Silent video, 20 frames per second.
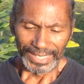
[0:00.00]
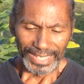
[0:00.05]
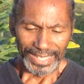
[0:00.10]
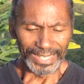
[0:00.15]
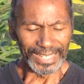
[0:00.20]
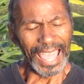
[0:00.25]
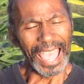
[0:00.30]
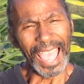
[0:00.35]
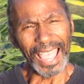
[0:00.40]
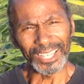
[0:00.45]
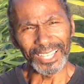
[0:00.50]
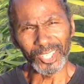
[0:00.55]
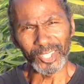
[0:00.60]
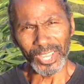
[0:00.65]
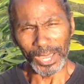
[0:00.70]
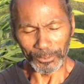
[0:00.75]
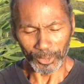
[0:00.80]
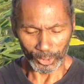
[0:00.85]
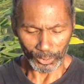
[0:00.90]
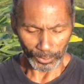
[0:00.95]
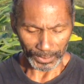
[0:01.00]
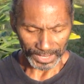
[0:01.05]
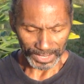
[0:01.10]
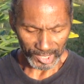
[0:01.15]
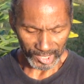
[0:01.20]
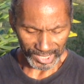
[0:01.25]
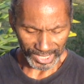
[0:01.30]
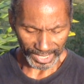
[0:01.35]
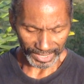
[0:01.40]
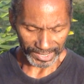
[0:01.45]
In Acts chapter
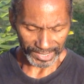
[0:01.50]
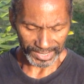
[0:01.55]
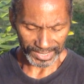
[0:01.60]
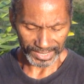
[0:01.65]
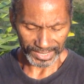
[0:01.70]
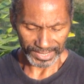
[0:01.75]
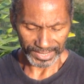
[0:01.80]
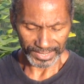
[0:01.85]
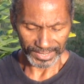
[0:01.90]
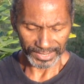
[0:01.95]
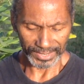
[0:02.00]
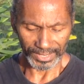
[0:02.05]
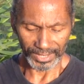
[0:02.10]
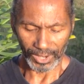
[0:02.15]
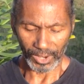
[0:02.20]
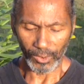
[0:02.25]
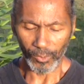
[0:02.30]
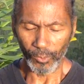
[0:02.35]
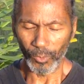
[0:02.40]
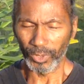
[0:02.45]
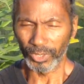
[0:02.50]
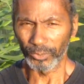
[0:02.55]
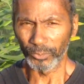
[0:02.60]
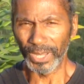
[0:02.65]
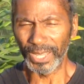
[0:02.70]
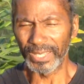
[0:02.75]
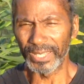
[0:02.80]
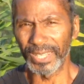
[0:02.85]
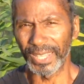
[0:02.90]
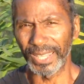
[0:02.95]
26, I want to
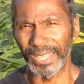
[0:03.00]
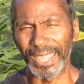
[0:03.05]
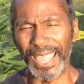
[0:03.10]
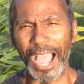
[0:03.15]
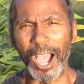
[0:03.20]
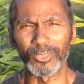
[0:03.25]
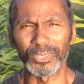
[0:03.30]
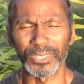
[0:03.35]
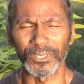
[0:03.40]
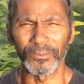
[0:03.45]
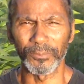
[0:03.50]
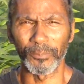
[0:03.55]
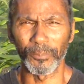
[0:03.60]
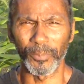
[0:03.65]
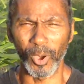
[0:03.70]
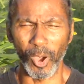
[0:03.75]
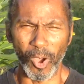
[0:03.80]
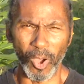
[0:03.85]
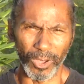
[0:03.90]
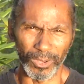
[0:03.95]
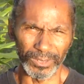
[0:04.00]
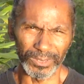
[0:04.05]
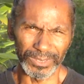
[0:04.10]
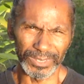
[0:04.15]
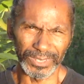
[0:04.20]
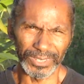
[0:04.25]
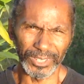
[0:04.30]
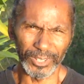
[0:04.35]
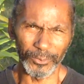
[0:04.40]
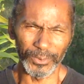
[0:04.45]
read the account of Paul
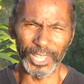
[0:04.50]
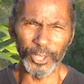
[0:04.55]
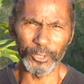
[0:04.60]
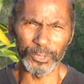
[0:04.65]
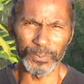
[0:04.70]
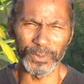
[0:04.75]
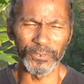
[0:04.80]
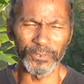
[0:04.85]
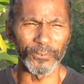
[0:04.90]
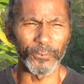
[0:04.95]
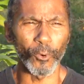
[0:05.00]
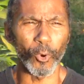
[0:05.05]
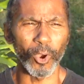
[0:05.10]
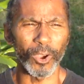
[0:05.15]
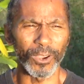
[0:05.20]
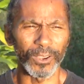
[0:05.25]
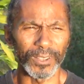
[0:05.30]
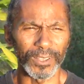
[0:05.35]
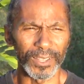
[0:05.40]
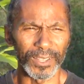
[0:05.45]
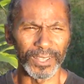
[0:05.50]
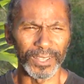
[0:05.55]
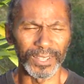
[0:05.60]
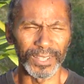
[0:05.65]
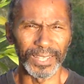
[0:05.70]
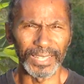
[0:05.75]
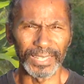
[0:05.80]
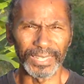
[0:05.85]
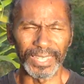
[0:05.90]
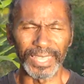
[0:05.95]
when he was before
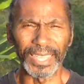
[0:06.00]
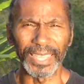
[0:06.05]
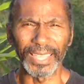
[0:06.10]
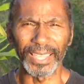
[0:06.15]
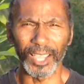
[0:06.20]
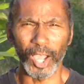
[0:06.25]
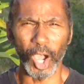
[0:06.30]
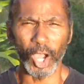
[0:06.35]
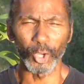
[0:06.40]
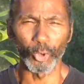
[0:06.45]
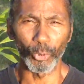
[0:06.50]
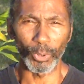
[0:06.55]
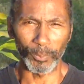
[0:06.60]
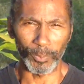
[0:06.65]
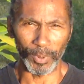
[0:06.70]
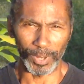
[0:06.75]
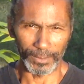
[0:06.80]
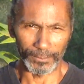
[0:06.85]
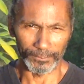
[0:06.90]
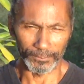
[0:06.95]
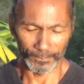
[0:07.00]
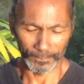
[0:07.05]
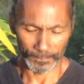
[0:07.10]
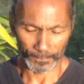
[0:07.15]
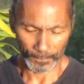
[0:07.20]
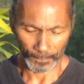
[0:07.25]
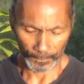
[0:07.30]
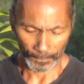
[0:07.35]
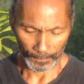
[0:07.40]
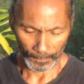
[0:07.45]
King Agrippa,
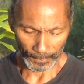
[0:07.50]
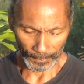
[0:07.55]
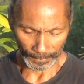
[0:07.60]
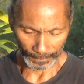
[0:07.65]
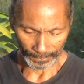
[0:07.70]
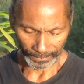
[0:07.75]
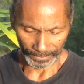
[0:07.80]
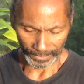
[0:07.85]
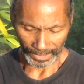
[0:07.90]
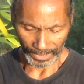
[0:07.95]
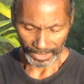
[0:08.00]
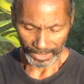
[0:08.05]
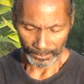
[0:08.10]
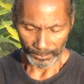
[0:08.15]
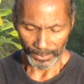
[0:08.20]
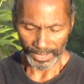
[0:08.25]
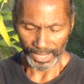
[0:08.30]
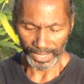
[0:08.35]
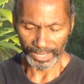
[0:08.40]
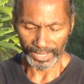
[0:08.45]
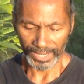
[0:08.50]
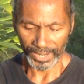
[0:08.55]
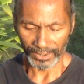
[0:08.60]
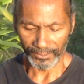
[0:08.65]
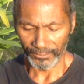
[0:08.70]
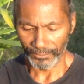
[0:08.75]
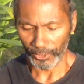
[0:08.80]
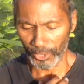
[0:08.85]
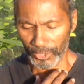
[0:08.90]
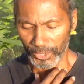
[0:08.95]
beginning at
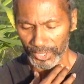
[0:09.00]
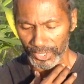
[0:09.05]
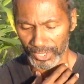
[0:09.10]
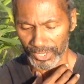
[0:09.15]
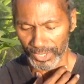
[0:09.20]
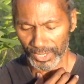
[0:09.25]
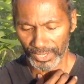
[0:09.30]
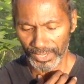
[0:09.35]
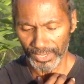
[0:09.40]
verse